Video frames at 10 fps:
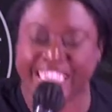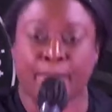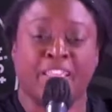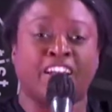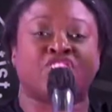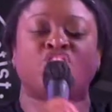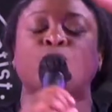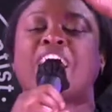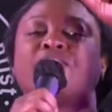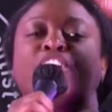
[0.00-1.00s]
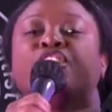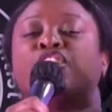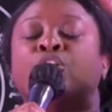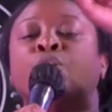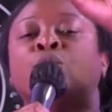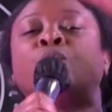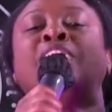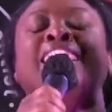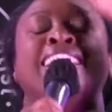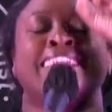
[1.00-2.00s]
because you have a new
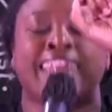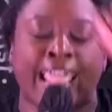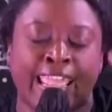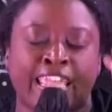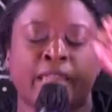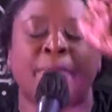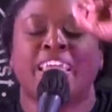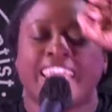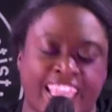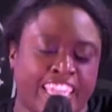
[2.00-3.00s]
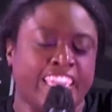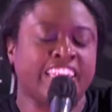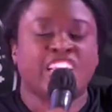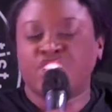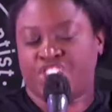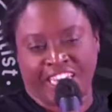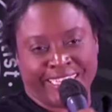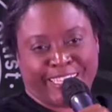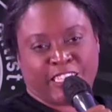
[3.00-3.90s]
name in Jesus.